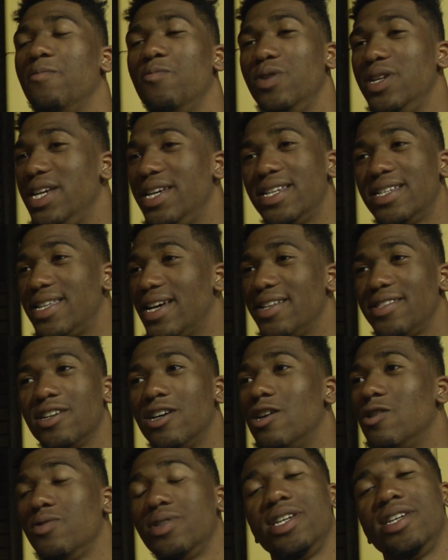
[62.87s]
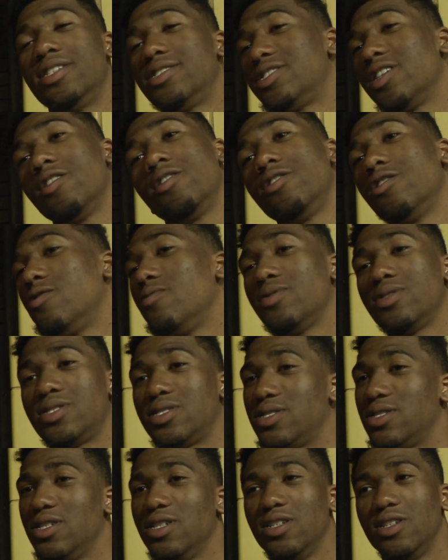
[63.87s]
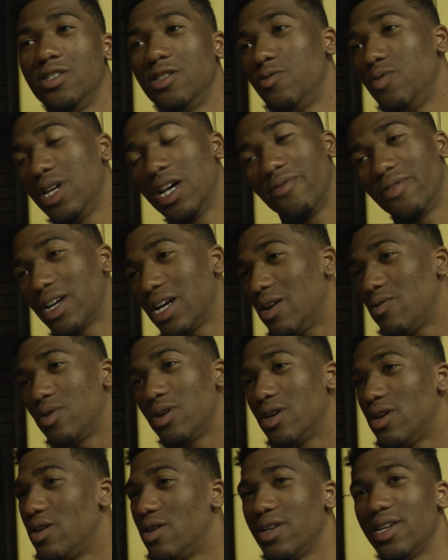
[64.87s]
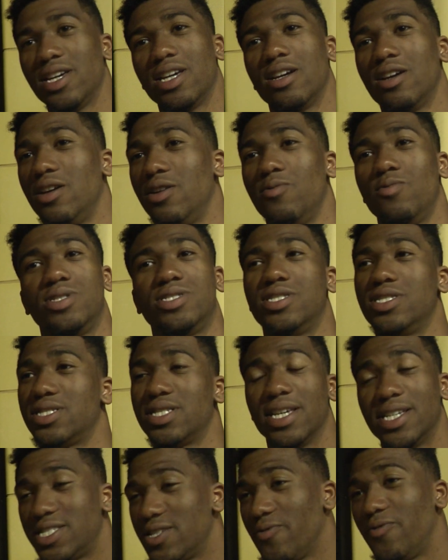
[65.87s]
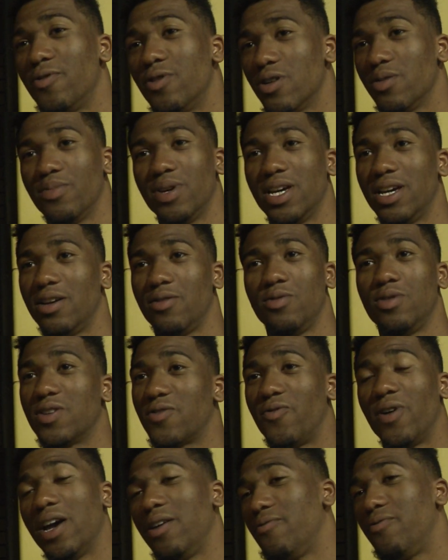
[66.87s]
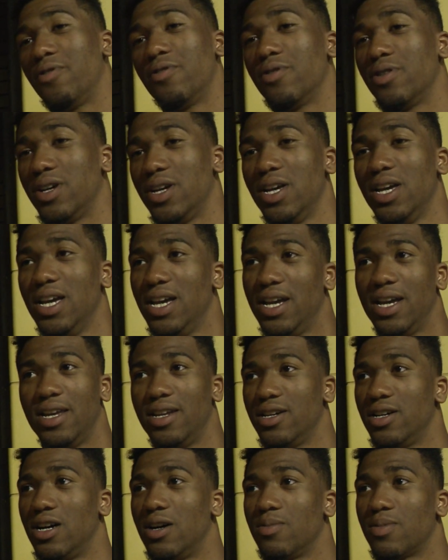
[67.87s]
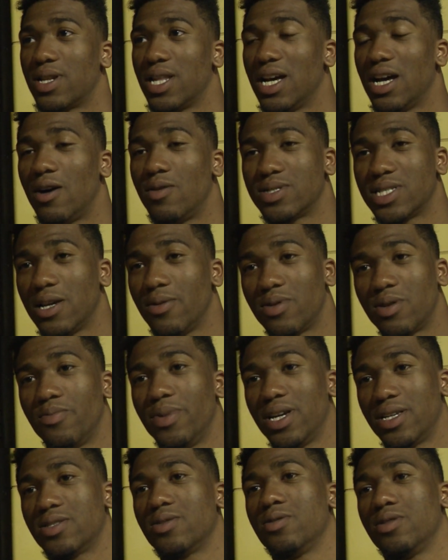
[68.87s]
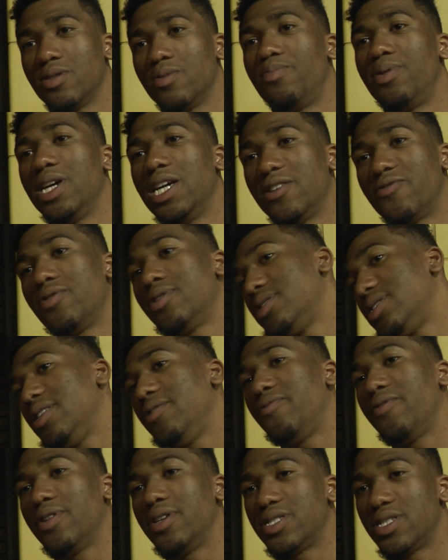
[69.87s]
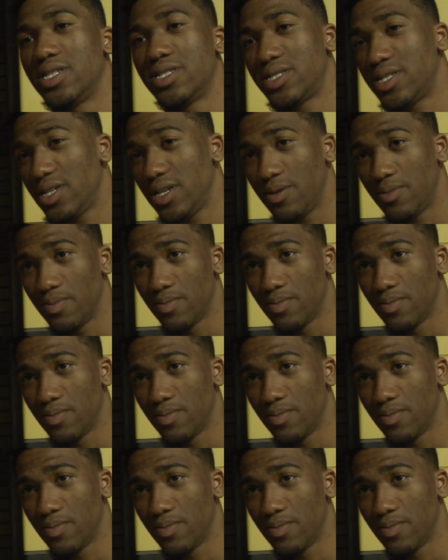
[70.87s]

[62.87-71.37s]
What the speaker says: We needed that dog. We needed turnovers. You know, we haven't got one all year, and we just itching for it, man. We was fighting for it. And I'm glad I was able to make plays for this defense and this team.